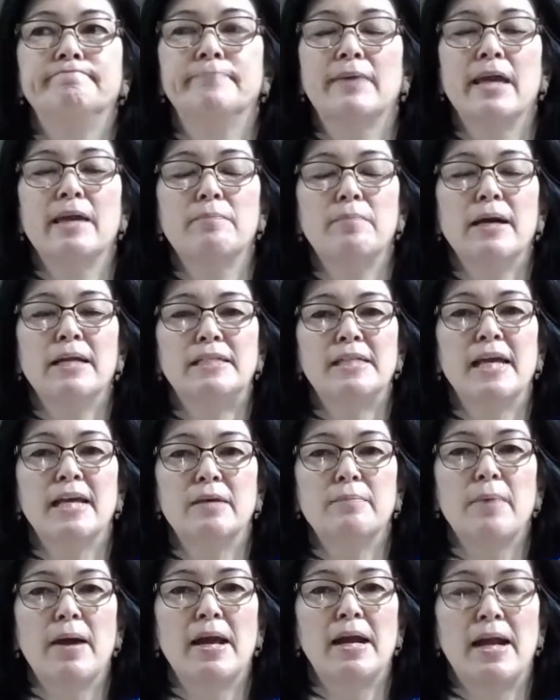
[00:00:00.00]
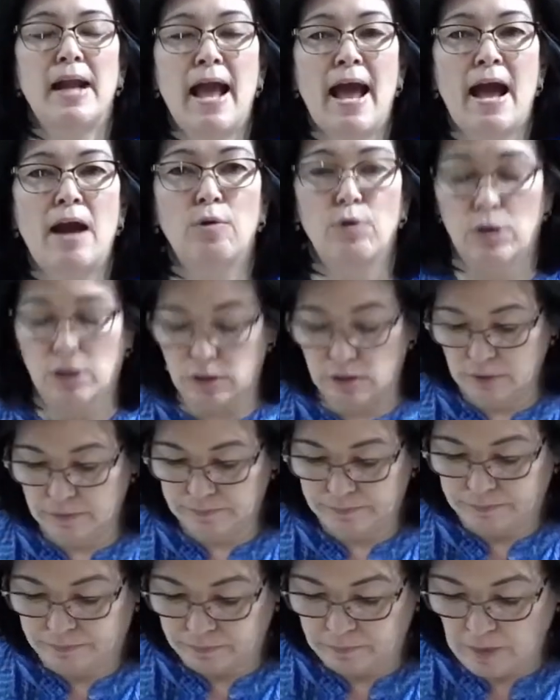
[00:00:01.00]
it might take about an hour.
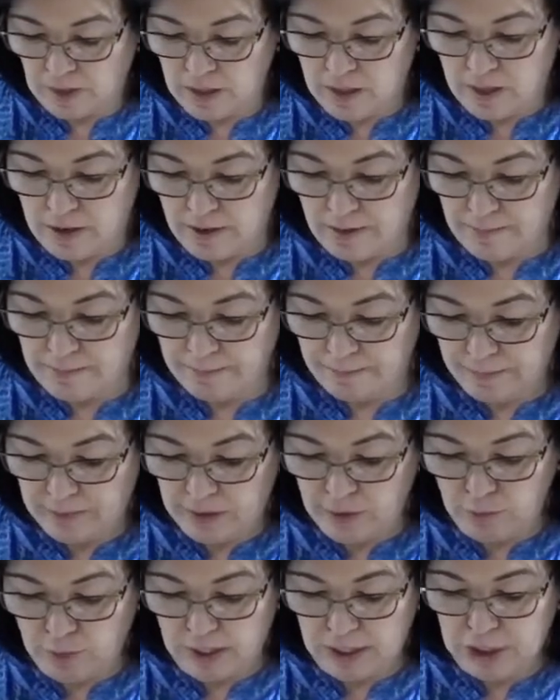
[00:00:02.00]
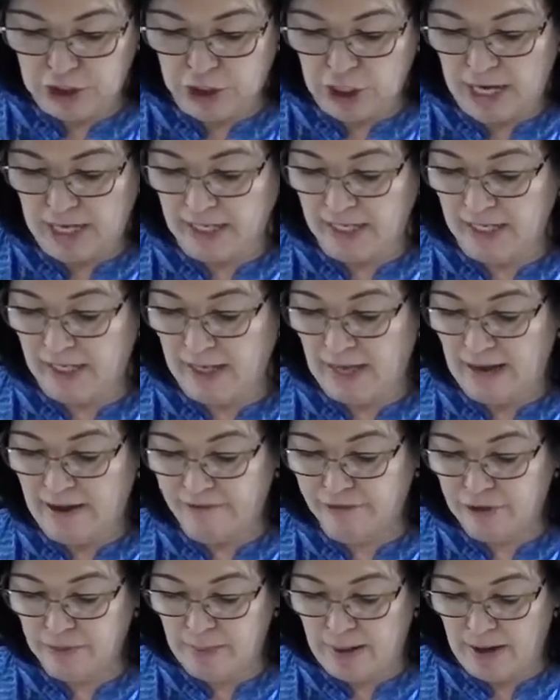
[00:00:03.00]
You want to check it
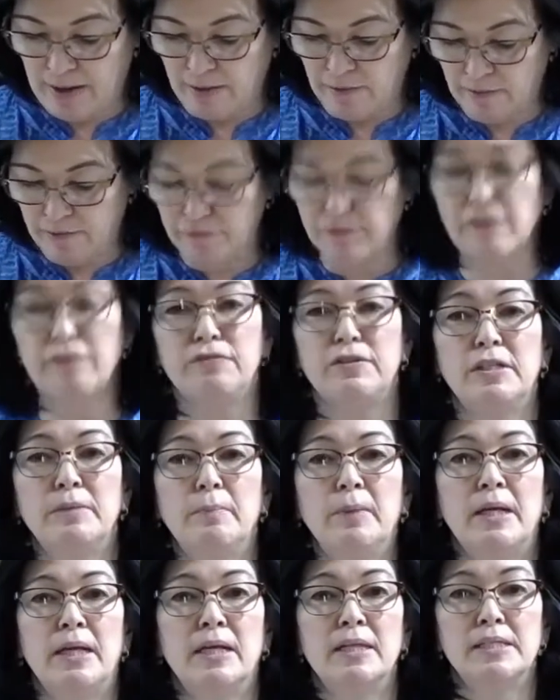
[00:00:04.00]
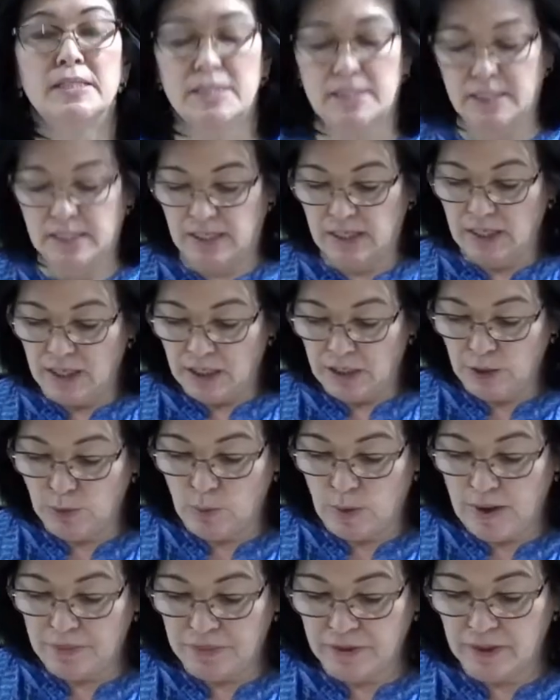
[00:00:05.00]
after about 50 minutes. You
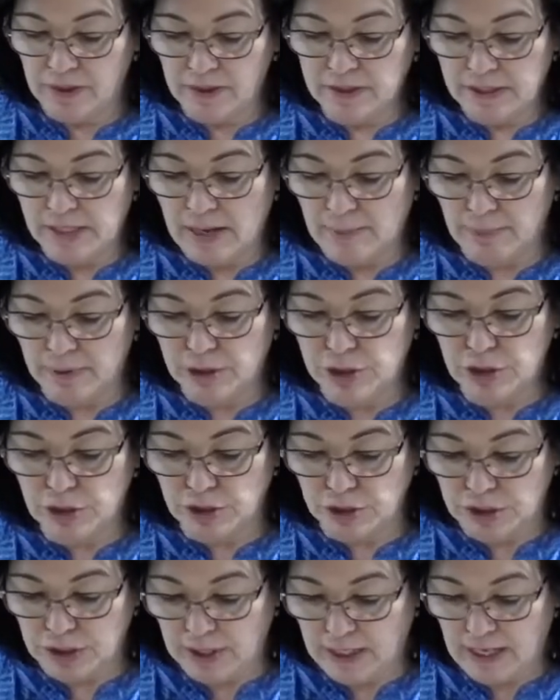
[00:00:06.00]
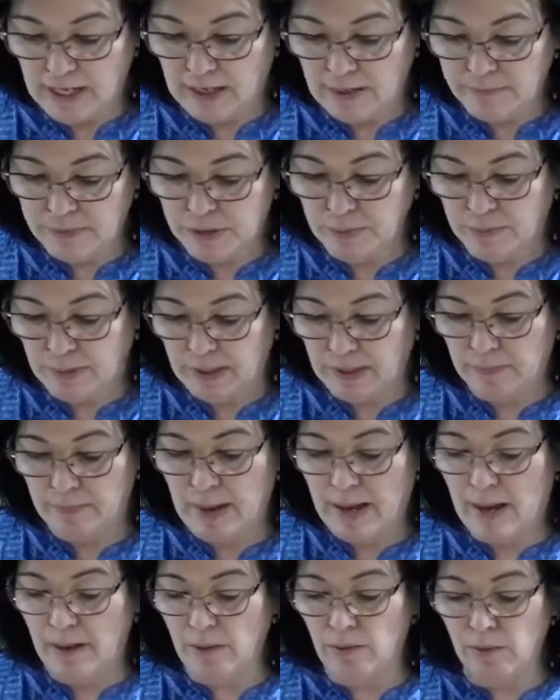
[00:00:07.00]
want the temperature to get up to be
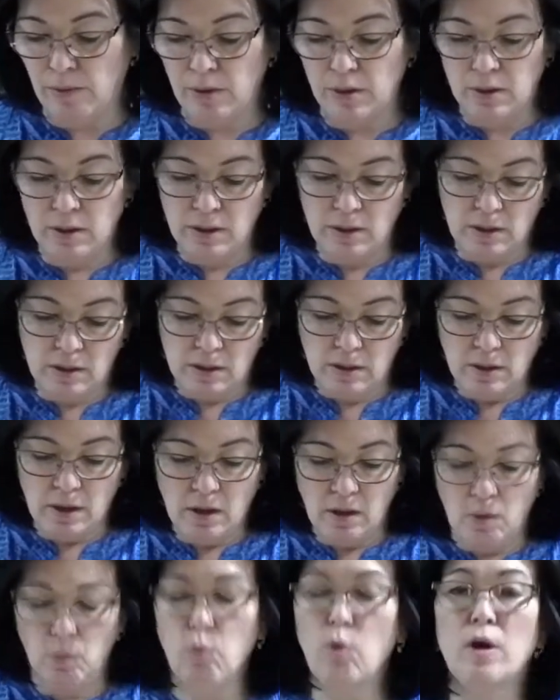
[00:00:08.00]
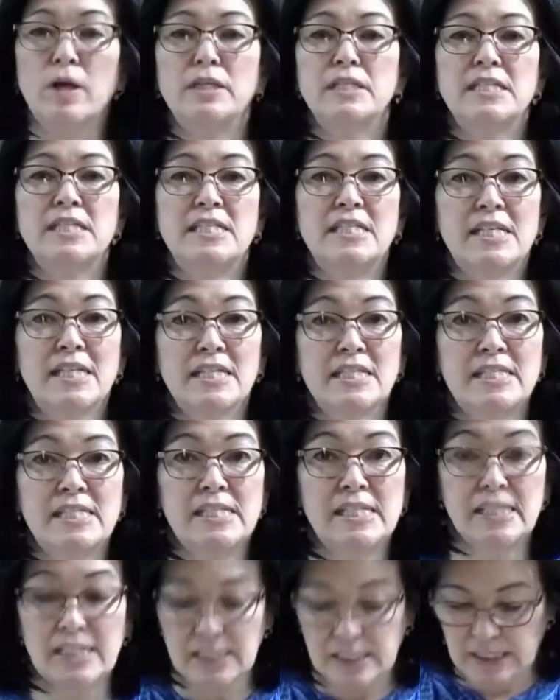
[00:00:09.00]
about
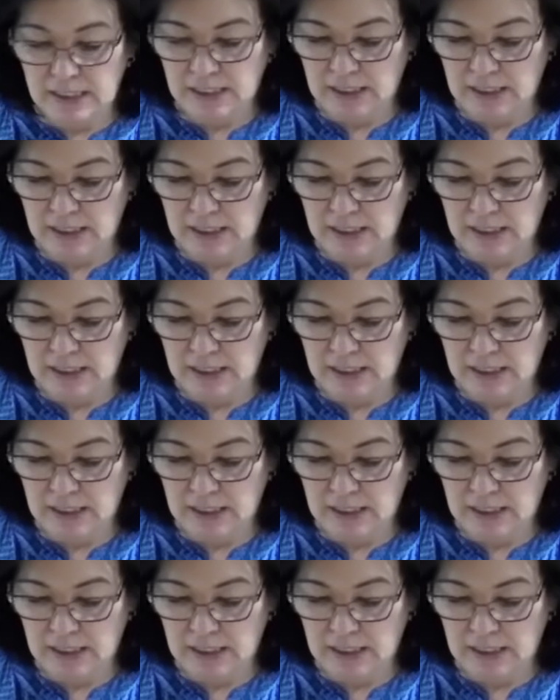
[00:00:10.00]
160.